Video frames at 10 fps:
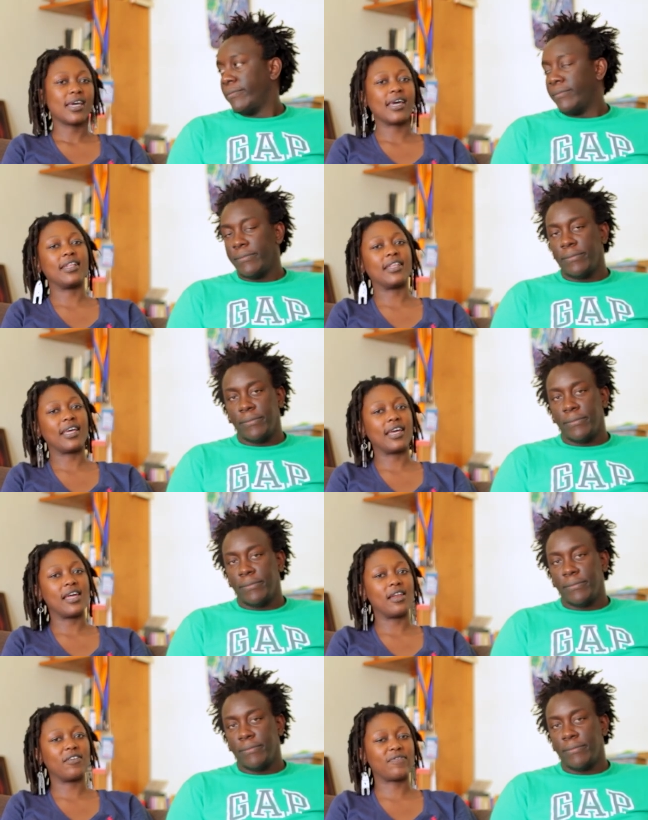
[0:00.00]
Speaker 1: and
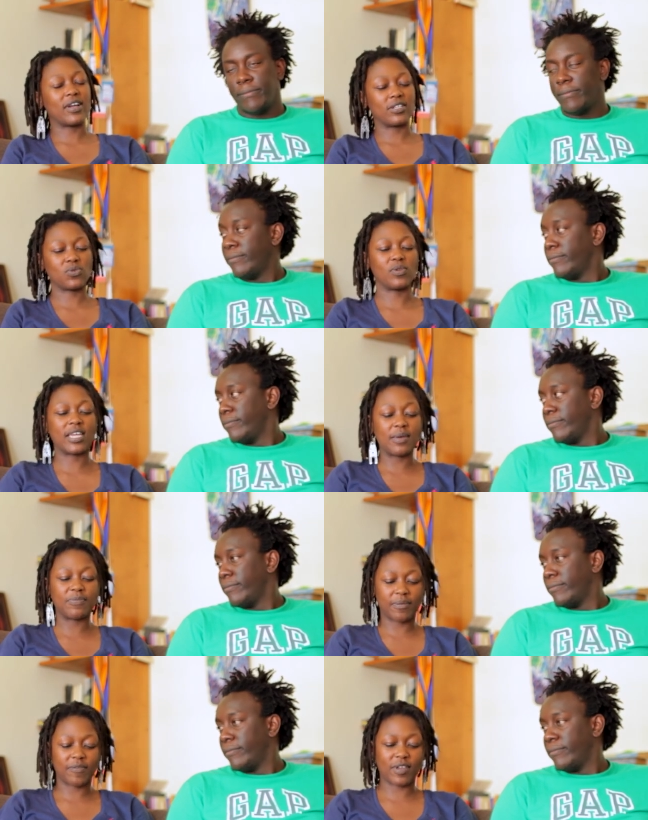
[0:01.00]
then France will
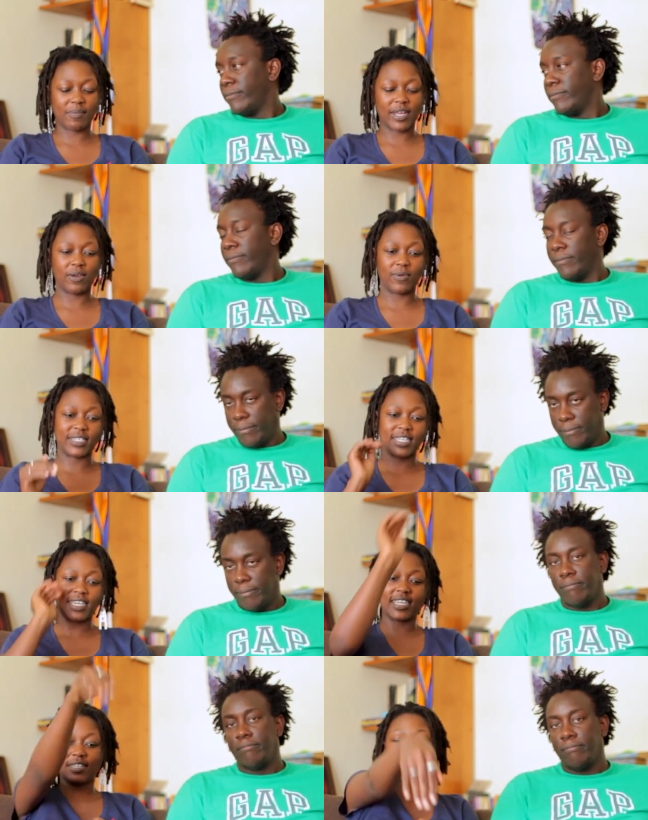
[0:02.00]
keep some of their money while
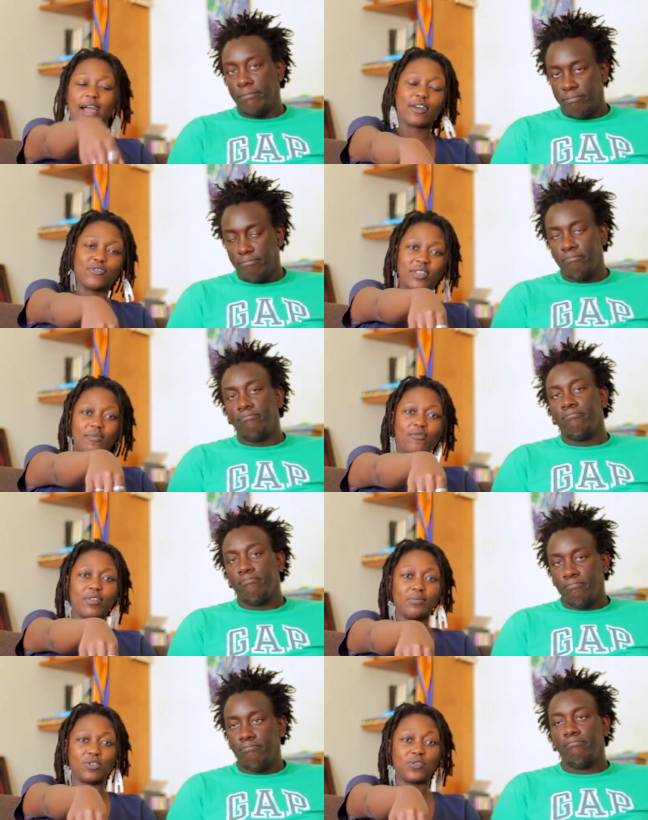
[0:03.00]
sending it back to them
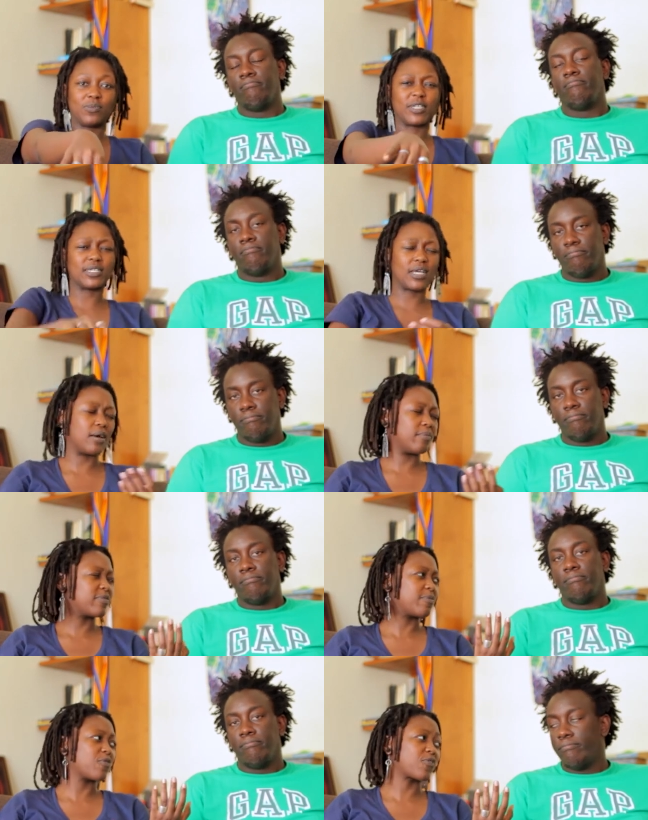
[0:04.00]
for them to use, because um,
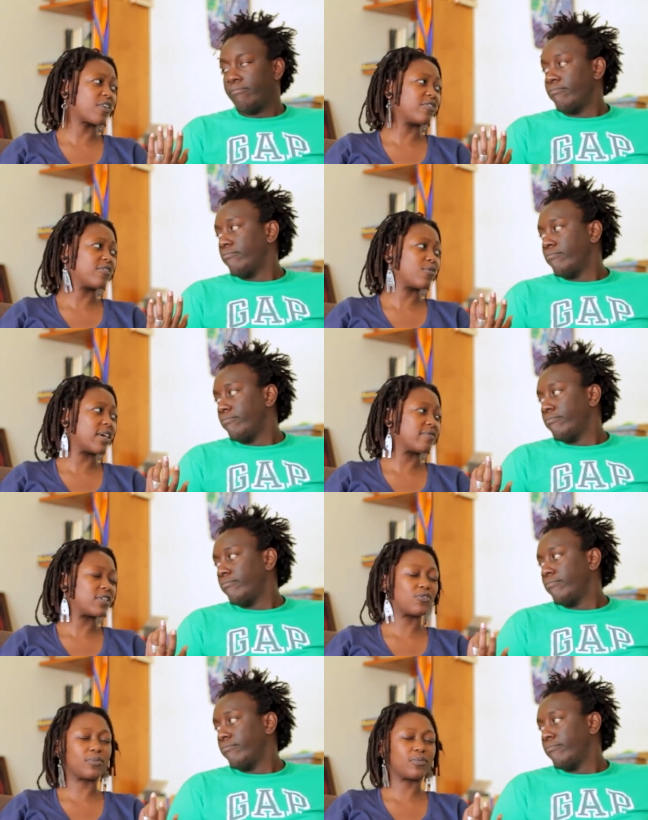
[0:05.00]
some of those countries don't have central